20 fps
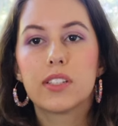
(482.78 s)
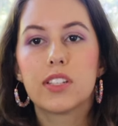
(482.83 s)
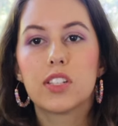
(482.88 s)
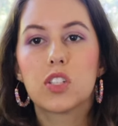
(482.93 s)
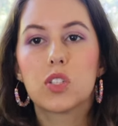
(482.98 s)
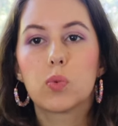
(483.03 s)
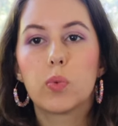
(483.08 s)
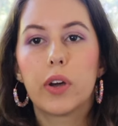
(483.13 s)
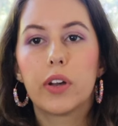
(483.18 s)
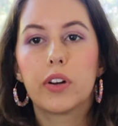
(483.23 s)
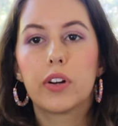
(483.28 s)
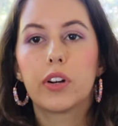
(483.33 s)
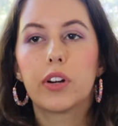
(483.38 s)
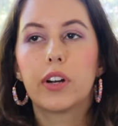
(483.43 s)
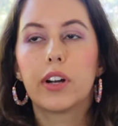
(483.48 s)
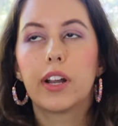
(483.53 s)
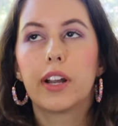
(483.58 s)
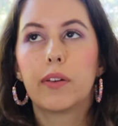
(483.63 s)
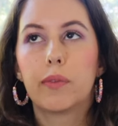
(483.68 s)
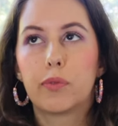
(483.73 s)
this
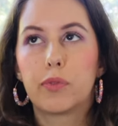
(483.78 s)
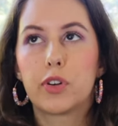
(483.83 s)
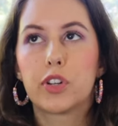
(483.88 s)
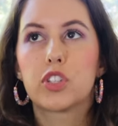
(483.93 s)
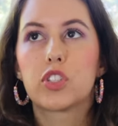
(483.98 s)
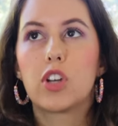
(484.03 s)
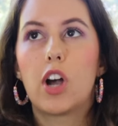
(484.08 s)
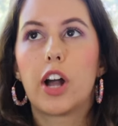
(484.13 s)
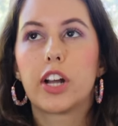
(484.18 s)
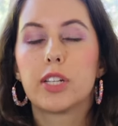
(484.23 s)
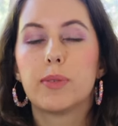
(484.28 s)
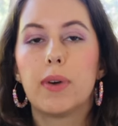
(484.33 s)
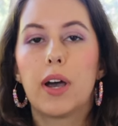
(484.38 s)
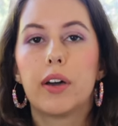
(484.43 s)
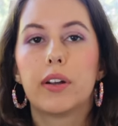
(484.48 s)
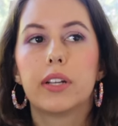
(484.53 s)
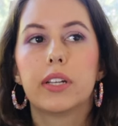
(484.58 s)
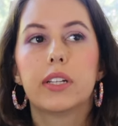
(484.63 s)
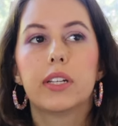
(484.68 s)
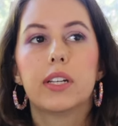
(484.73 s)
sweater and first talked
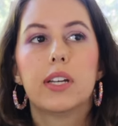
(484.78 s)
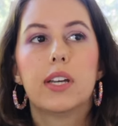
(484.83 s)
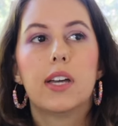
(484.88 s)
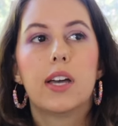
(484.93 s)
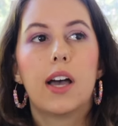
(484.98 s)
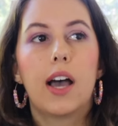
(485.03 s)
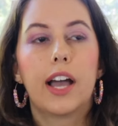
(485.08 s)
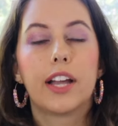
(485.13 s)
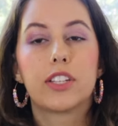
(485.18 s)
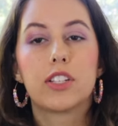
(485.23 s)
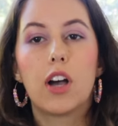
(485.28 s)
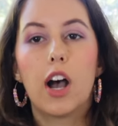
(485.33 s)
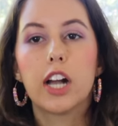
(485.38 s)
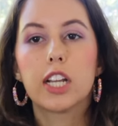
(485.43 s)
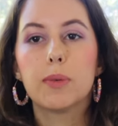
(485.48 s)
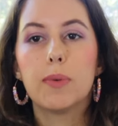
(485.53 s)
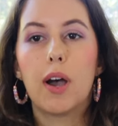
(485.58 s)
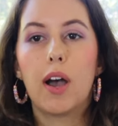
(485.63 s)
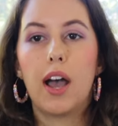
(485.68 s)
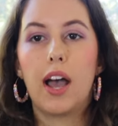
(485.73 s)
about it, I talked
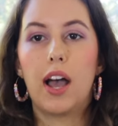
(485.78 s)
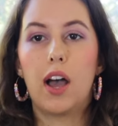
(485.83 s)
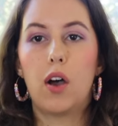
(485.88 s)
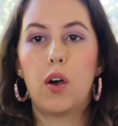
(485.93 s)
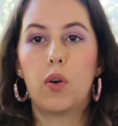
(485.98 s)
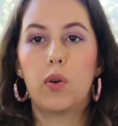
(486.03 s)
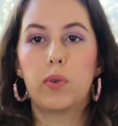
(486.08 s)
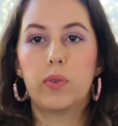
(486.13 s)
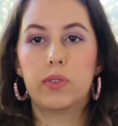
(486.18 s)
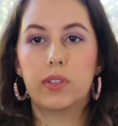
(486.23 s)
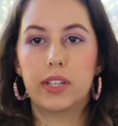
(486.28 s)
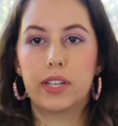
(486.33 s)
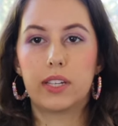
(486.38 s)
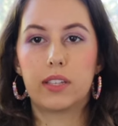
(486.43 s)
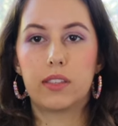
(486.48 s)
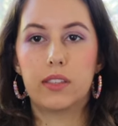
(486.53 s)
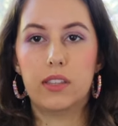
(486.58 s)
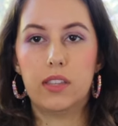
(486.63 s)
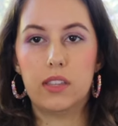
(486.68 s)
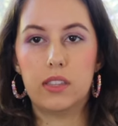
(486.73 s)
about how like
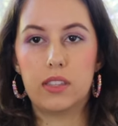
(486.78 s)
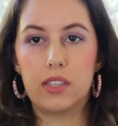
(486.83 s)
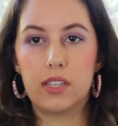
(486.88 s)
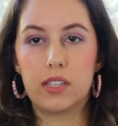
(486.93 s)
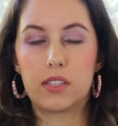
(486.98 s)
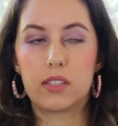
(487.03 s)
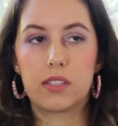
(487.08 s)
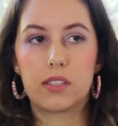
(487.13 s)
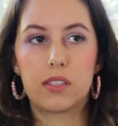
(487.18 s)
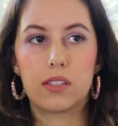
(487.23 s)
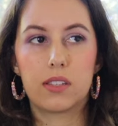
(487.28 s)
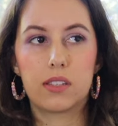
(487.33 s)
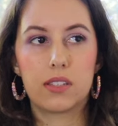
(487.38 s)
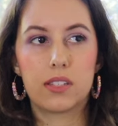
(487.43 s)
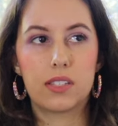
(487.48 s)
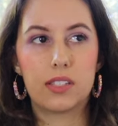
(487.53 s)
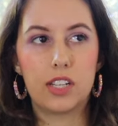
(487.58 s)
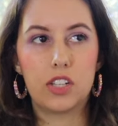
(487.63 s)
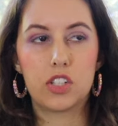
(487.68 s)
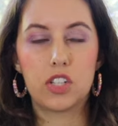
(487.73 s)
this
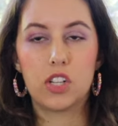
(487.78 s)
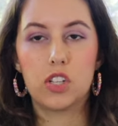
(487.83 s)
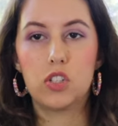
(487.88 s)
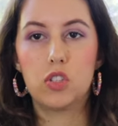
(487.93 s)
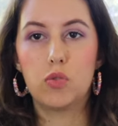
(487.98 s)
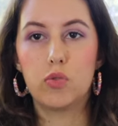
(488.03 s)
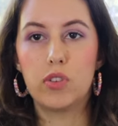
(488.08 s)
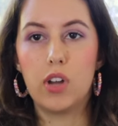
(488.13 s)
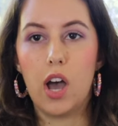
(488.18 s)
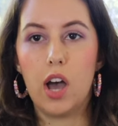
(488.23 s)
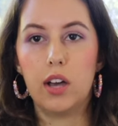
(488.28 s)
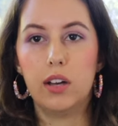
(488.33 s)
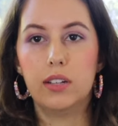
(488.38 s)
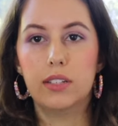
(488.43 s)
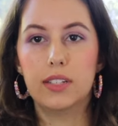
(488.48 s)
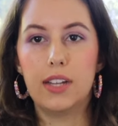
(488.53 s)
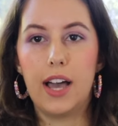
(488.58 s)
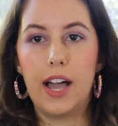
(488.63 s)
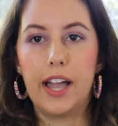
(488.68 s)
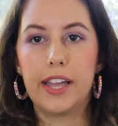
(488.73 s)
stitches do not
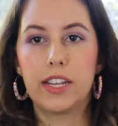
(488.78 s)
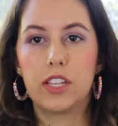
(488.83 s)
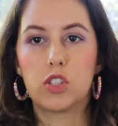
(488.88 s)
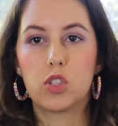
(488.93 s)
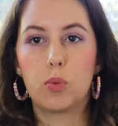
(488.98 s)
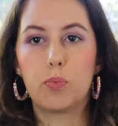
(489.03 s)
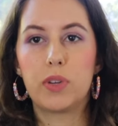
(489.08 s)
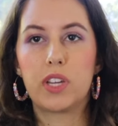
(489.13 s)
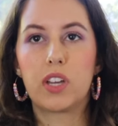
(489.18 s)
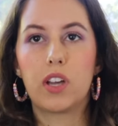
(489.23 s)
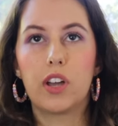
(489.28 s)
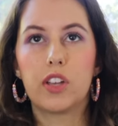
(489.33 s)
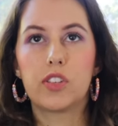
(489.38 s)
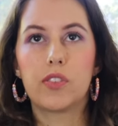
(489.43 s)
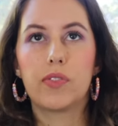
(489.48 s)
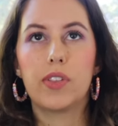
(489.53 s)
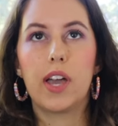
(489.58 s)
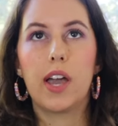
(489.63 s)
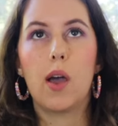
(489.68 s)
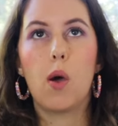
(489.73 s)
align. And so because
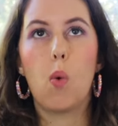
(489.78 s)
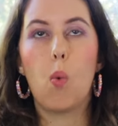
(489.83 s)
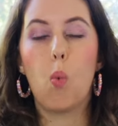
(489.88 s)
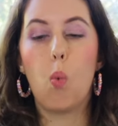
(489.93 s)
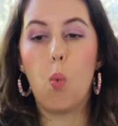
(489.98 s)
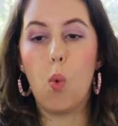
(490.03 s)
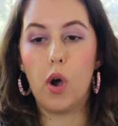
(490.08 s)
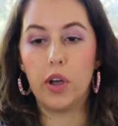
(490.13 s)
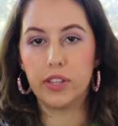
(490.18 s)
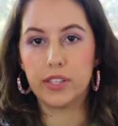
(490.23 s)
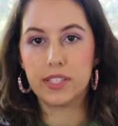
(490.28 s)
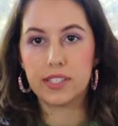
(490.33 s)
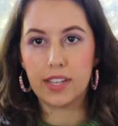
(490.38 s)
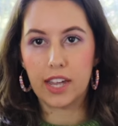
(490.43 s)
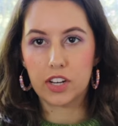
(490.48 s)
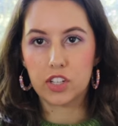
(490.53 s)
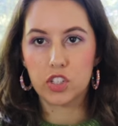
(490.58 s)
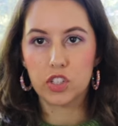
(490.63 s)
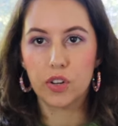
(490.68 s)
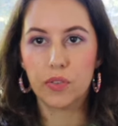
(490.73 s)
of that, one
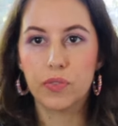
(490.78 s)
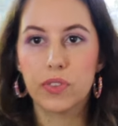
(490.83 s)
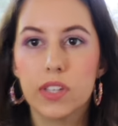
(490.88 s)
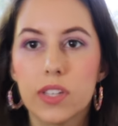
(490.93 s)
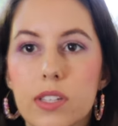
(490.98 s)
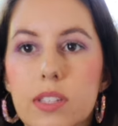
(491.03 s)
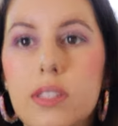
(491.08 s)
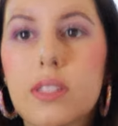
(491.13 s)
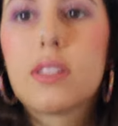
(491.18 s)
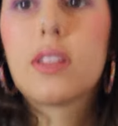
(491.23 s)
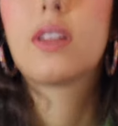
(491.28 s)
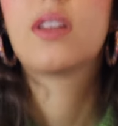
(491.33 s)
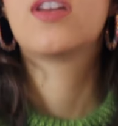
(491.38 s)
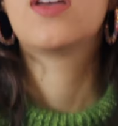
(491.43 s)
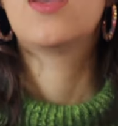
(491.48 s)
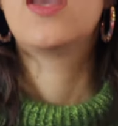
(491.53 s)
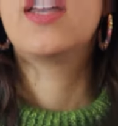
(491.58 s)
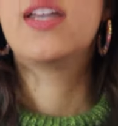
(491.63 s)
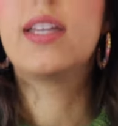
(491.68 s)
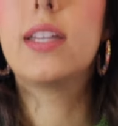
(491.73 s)
section of this
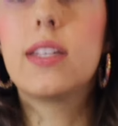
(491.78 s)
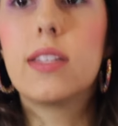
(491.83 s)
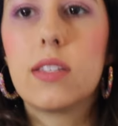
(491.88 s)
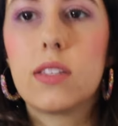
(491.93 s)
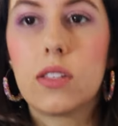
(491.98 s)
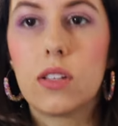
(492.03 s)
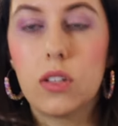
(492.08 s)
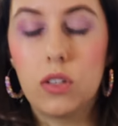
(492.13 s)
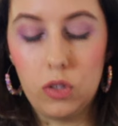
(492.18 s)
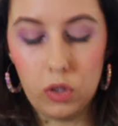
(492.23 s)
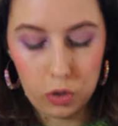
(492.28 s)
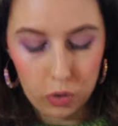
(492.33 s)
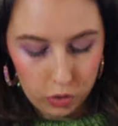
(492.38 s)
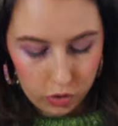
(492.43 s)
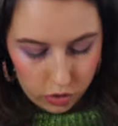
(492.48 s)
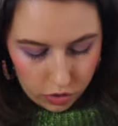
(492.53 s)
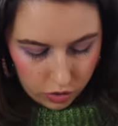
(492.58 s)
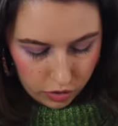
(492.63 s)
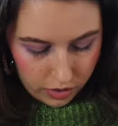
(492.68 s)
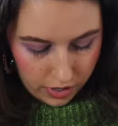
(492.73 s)
is
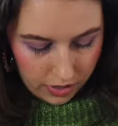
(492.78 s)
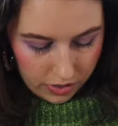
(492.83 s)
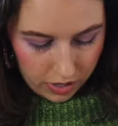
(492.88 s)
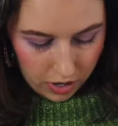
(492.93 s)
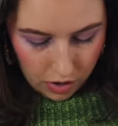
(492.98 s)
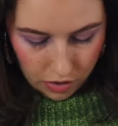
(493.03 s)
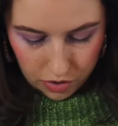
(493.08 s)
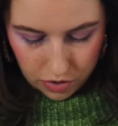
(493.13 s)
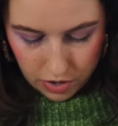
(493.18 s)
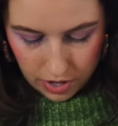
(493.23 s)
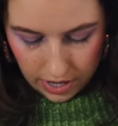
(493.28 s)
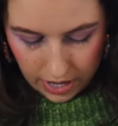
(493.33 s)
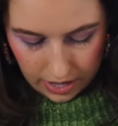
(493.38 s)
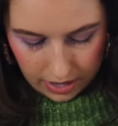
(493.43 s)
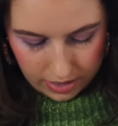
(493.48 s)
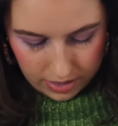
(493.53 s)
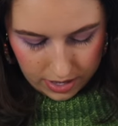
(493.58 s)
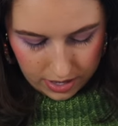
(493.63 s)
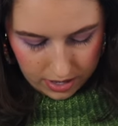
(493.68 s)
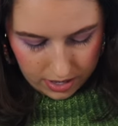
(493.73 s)
looser than the other. And I
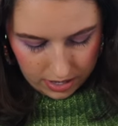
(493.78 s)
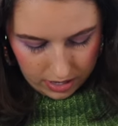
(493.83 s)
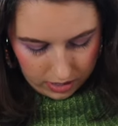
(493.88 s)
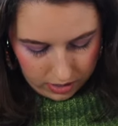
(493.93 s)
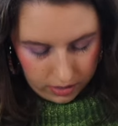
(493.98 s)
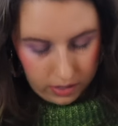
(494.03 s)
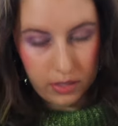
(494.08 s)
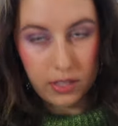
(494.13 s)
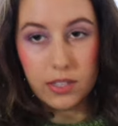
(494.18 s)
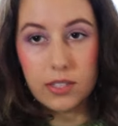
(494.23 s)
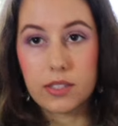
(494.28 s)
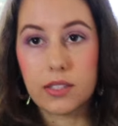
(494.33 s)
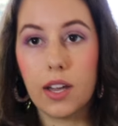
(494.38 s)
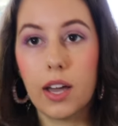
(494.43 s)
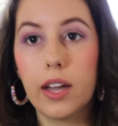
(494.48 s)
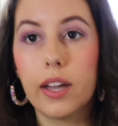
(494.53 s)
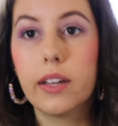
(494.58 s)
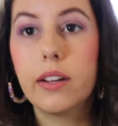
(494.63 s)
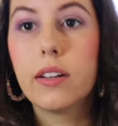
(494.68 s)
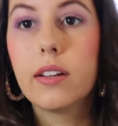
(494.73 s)
think it's this
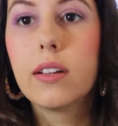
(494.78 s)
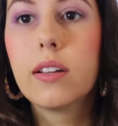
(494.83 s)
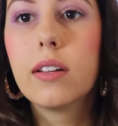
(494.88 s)
side.